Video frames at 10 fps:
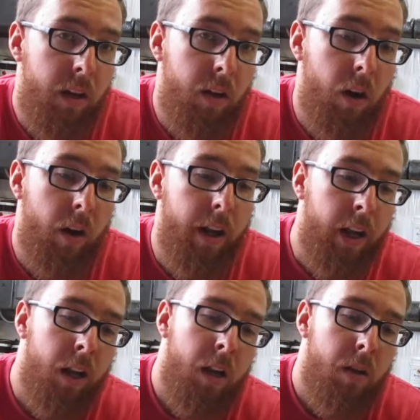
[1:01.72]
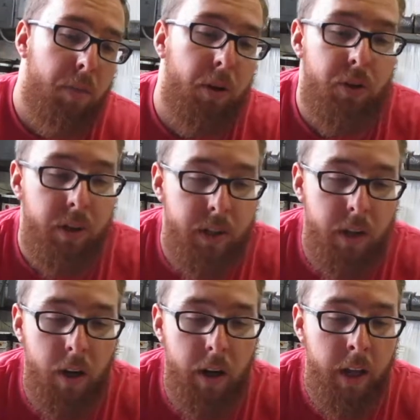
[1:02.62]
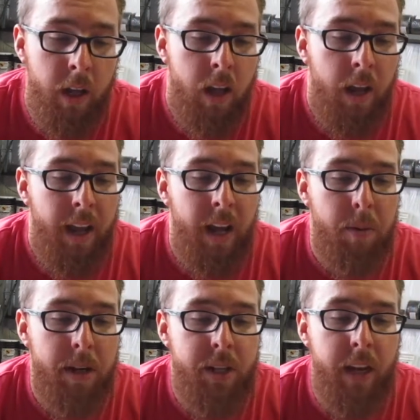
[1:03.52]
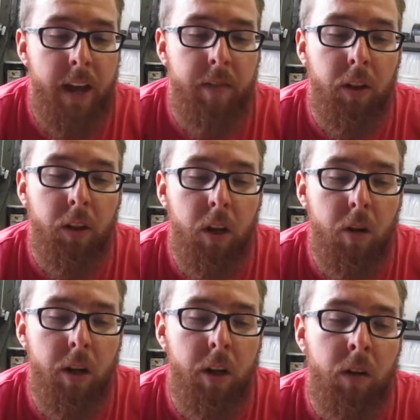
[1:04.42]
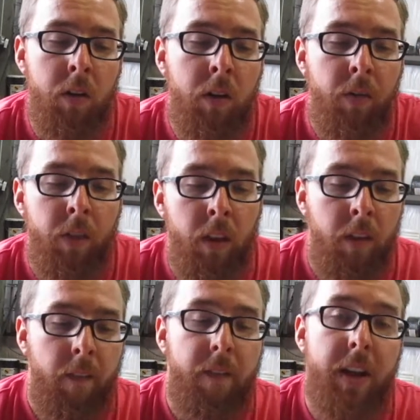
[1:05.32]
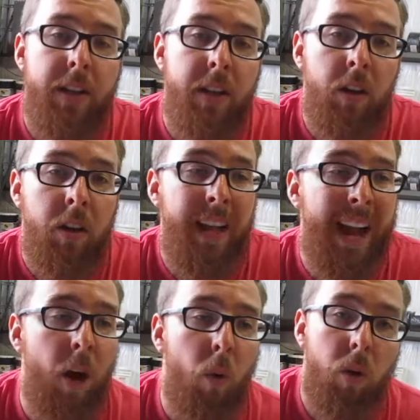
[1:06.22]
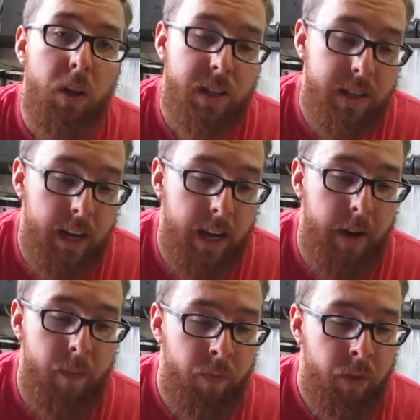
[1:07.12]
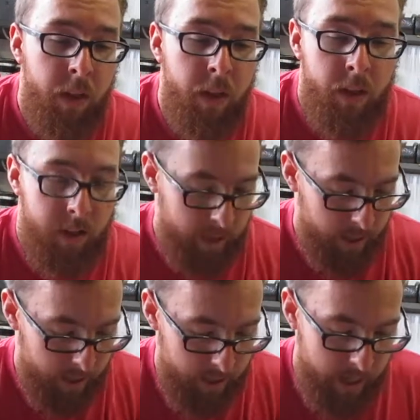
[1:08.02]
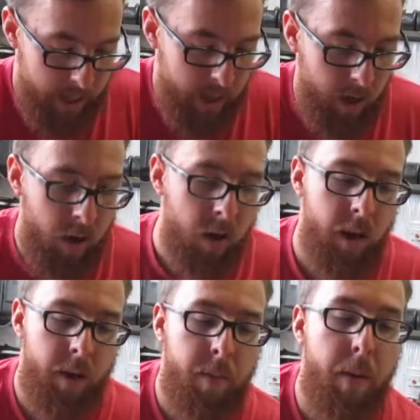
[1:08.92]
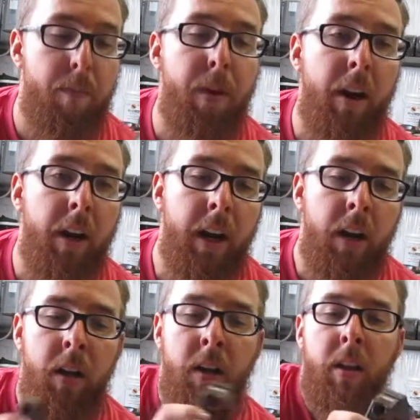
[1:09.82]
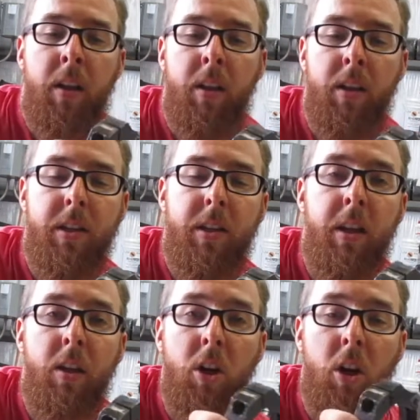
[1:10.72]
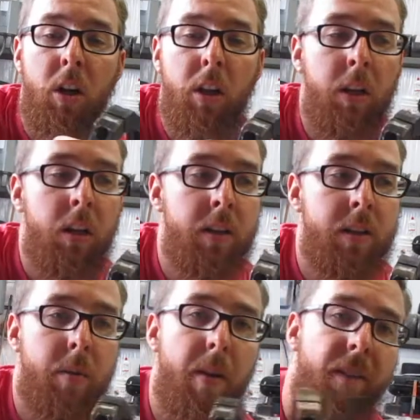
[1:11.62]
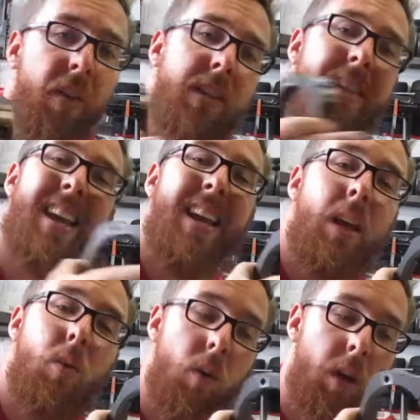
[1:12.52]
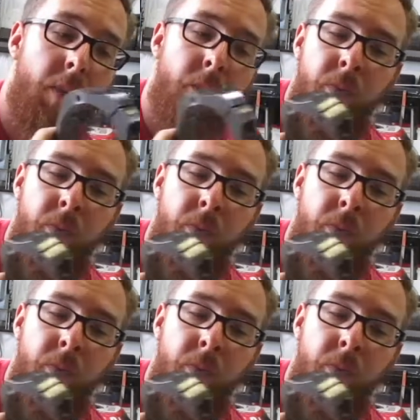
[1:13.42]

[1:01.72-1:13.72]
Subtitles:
karting, Paul Tracy karting, and I'm actually gonna have the logo facing on the outward side. And then on my bearing, this inner collar is gonna be facing inward.